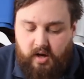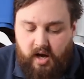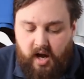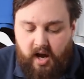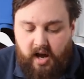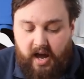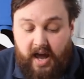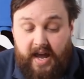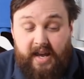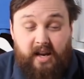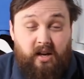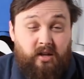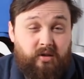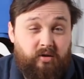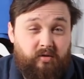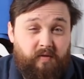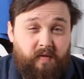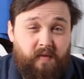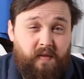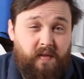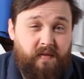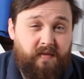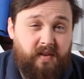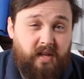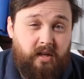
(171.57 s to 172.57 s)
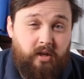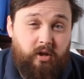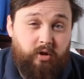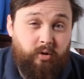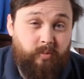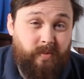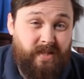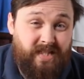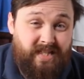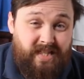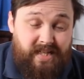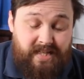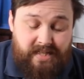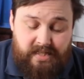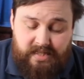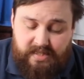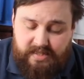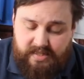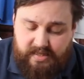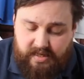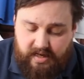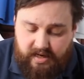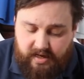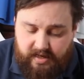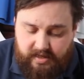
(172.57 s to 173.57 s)
850 lumens
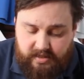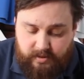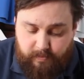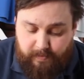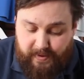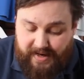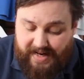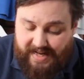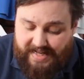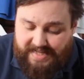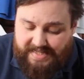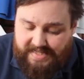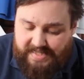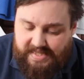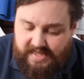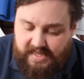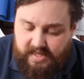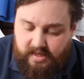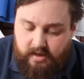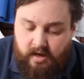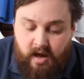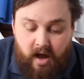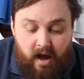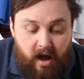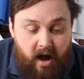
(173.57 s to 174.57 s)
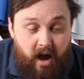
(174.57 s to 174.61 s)
is plenty.